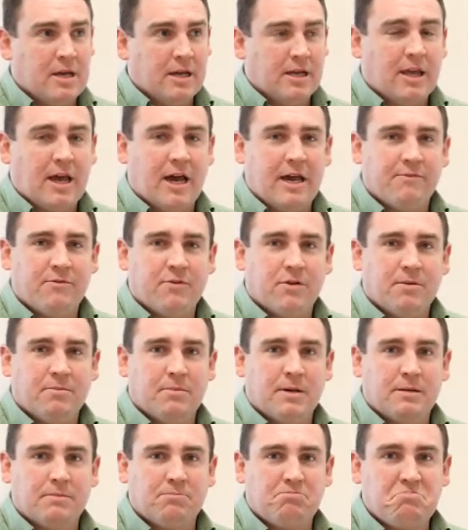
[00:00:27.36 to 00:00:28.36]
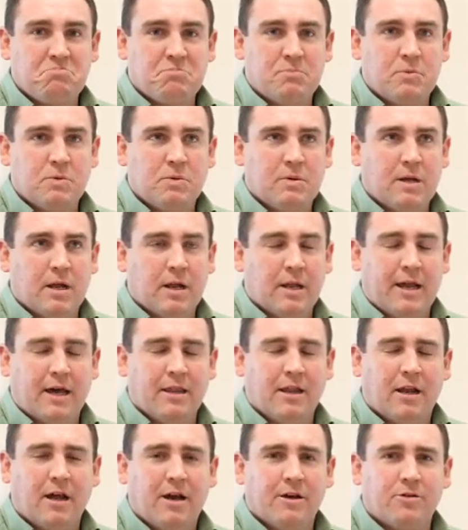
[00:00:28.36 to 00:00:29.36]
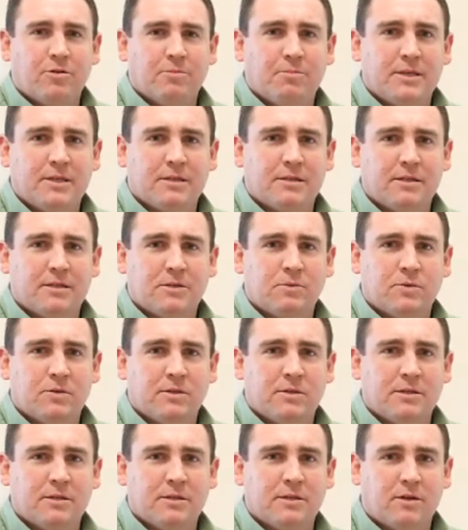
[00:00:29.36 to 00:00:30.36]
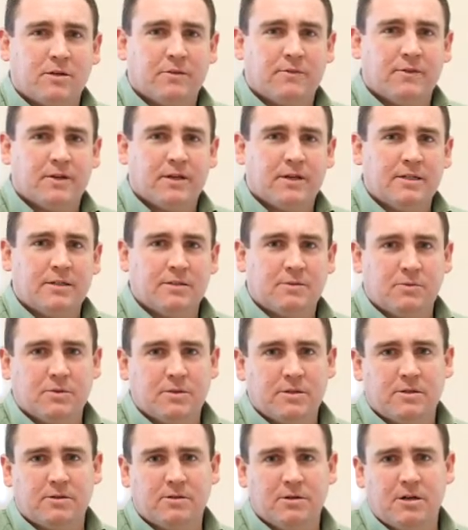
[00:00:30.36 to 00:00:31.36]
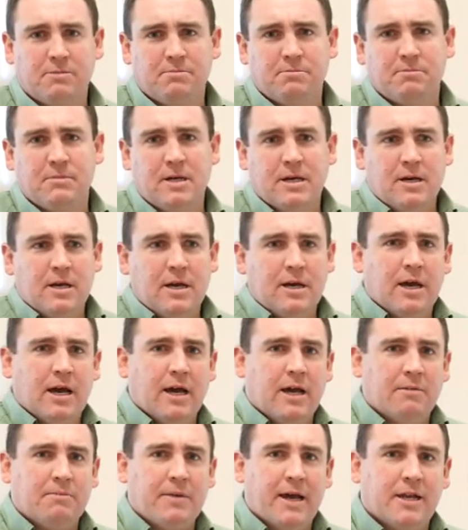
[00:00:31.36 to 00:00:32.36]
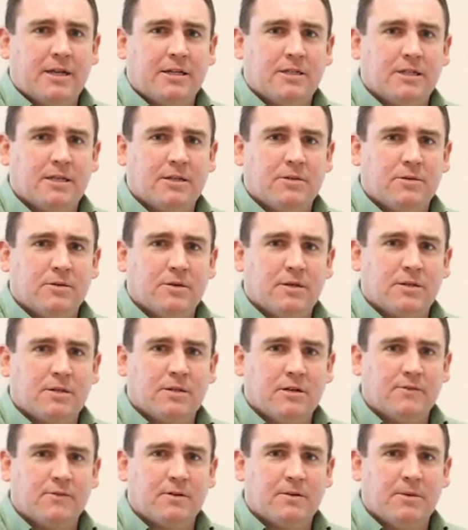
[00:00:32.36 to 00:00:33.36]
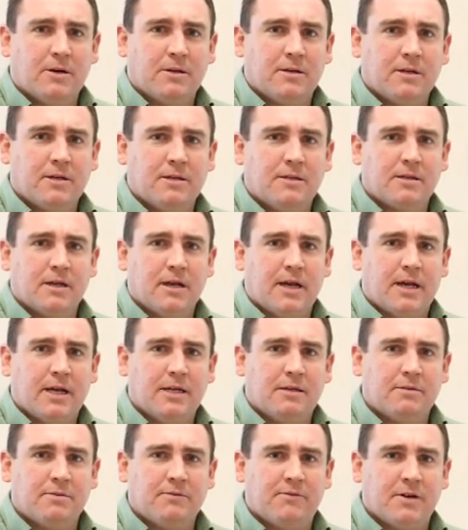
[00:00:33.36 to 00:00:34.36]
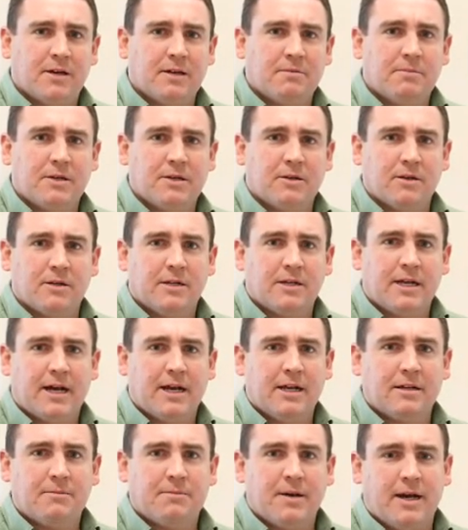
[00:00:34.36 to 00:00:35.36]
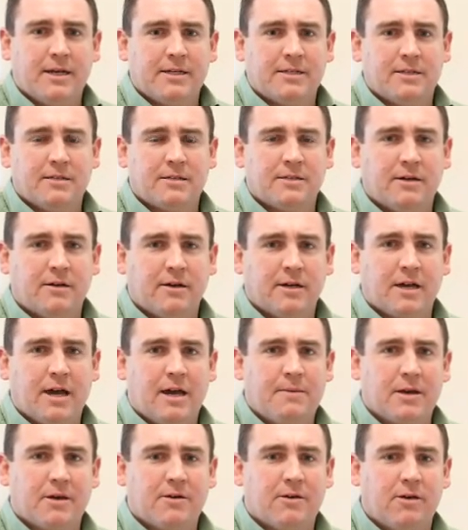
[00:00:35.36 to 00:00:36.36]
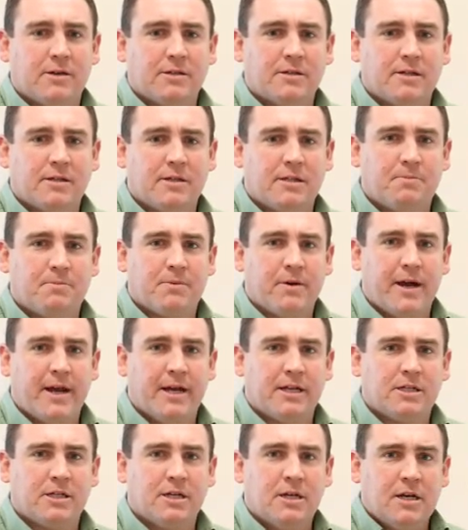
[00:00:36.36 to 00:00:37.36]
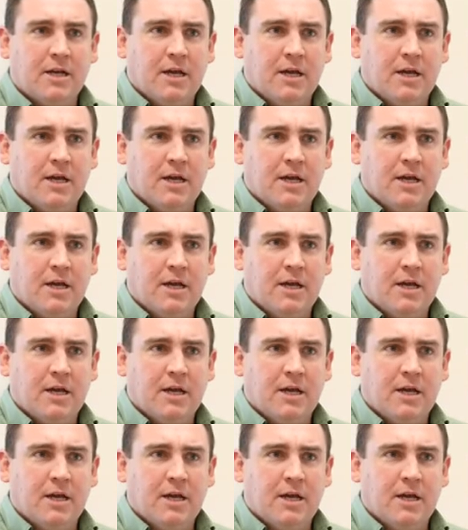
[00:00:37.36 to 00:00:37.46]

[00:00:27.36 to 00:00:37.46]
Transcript: Came from another local business, Woods Stock Feeds, Woods Group, managing all the soft commodities and feed mill on a daily basis. So I came across to this branch.